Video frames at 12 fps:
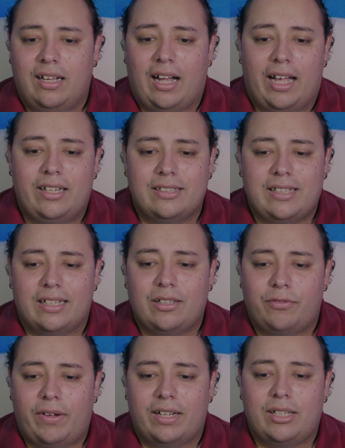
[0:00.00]
I dislike the
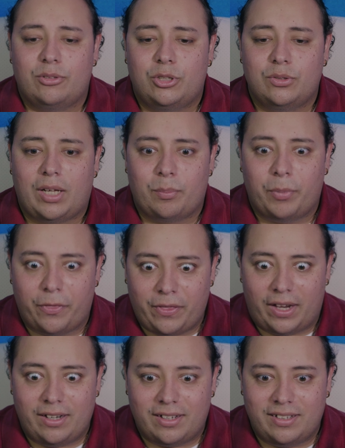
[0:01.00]
fact that when she was, like,
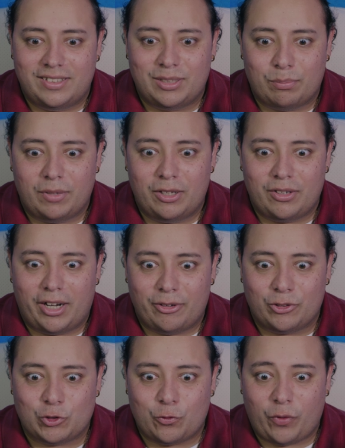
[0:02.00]
pathetic to
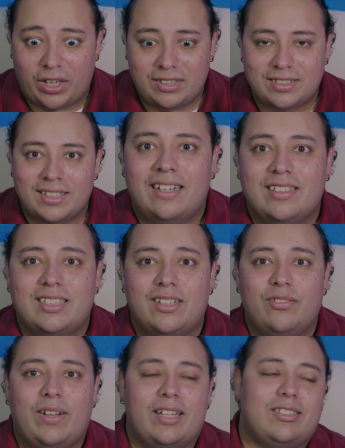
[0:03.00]
Ariel's face, instead
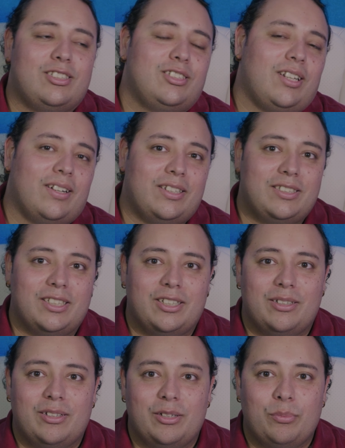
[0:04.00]
of, like, talking to
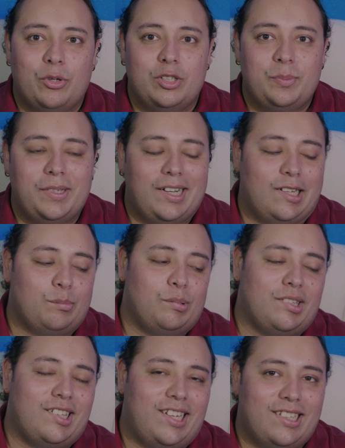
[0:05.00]
her boys being, like,
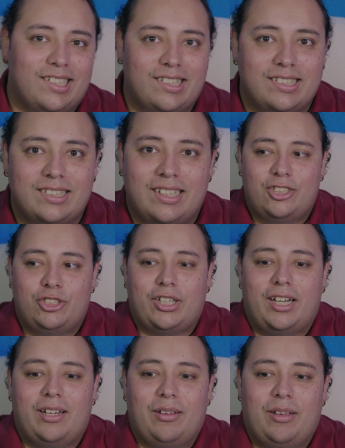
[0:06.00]
pathetic, because she's
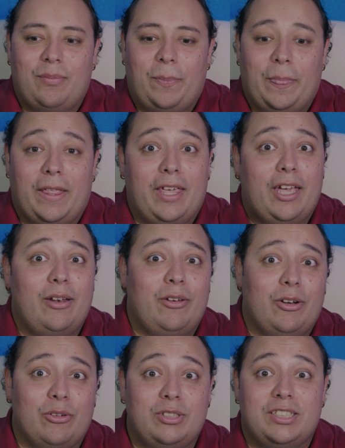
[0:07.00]
trying to get,
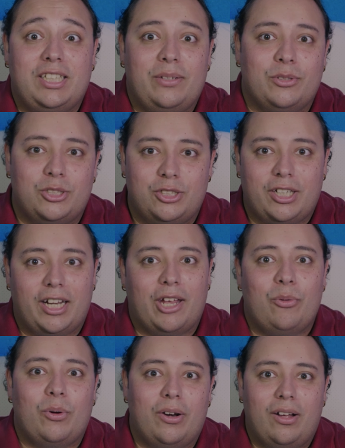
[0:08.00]
you know, deceive her. She's trying to
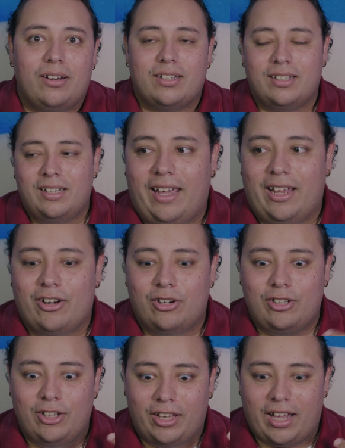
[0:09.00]
get one on her, and her
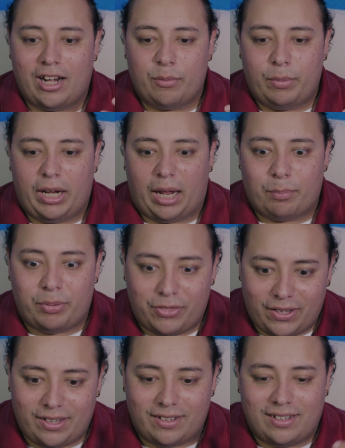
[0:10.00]
looking at her and being, like,
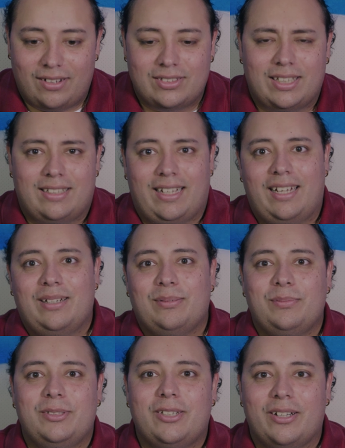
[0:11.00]
pathetic. I was like,
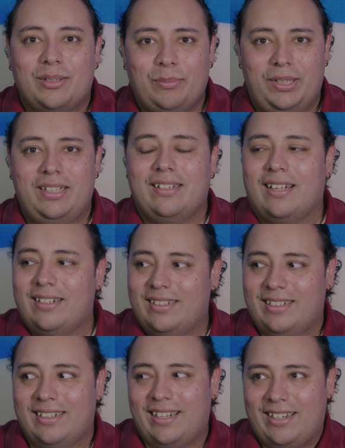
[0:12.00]
damn, you talking to me? Like,
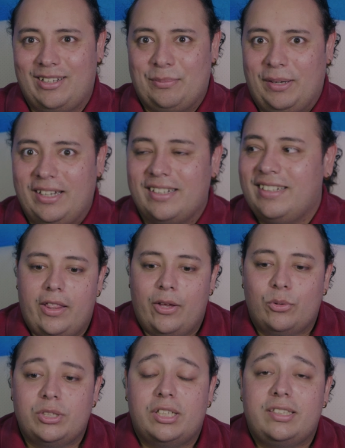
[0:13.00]
that kind of hurt my heart.
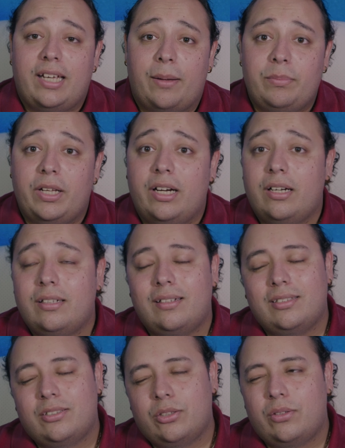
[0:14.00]
There was an attempt there,
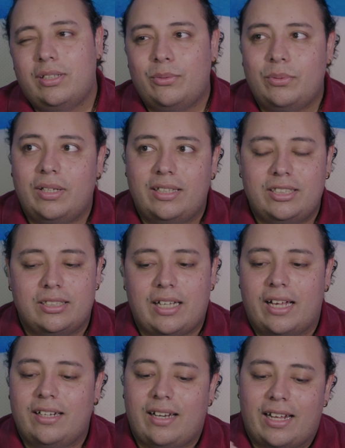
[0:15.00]
so it just,
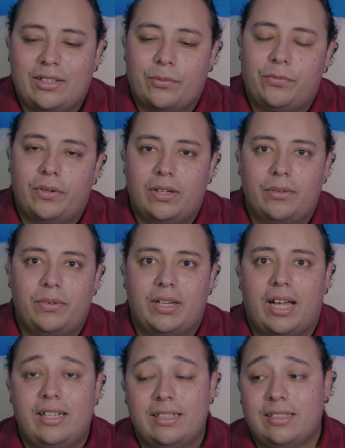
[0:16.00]
I didn't like the feel of it.
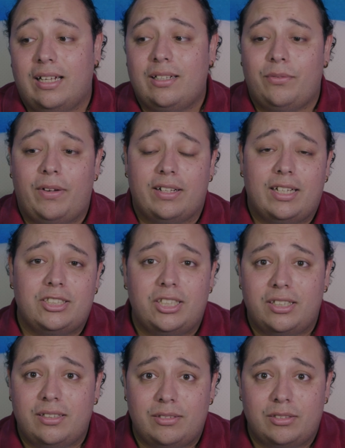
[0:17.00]
I dislike the fact that she
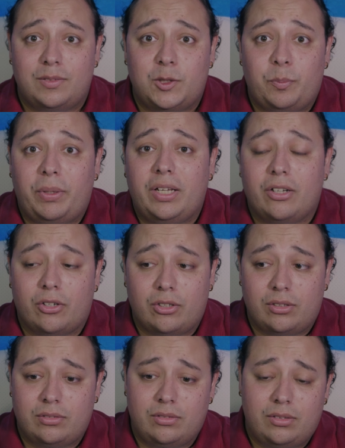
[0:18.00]
didn't speak, or
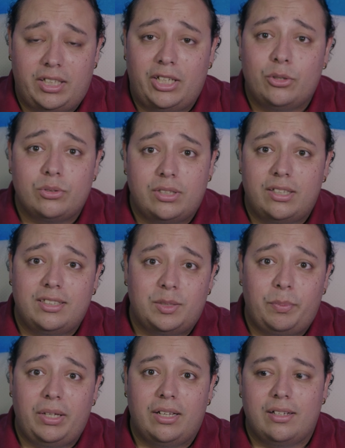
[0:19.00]
her eels didn't
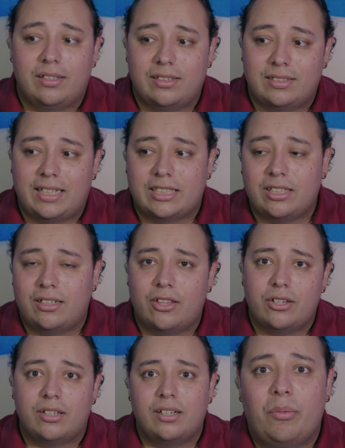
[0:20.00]
speak, because that's
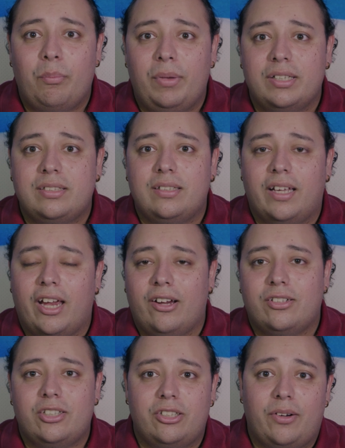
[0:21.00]
another missed
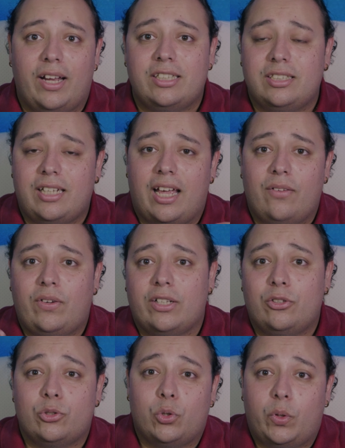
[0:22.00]
character interaction to have,
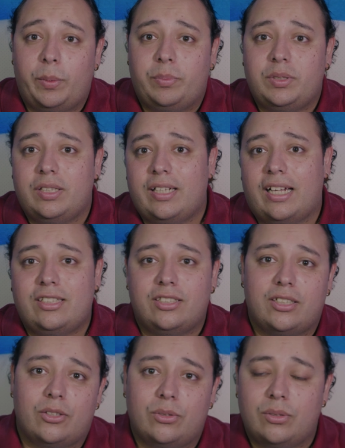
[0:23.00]
like, those quips and that
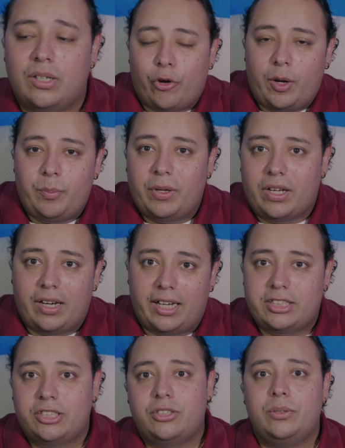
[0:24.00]
subtle creepy
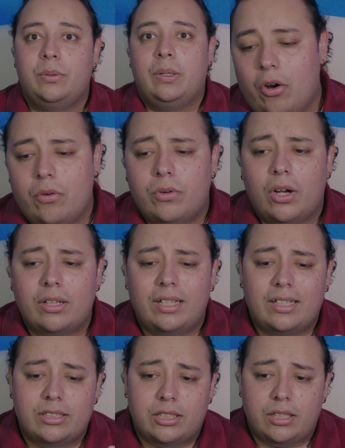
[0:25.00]
connection to. Overall, I
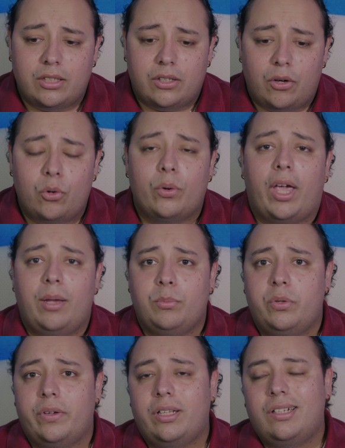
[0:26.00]
think it's an okay
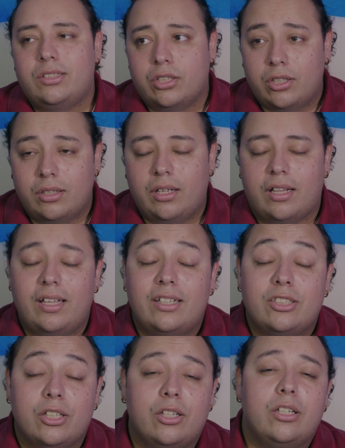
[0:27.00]
movie. I think
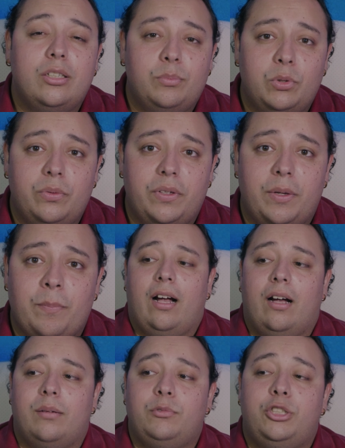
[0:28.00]
it's a good movie,
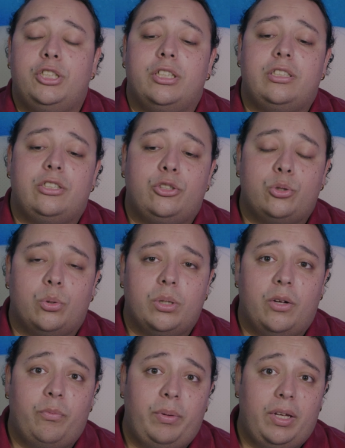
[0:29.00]
just
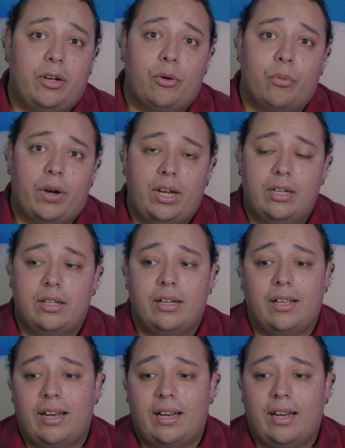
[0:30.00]
short of being great.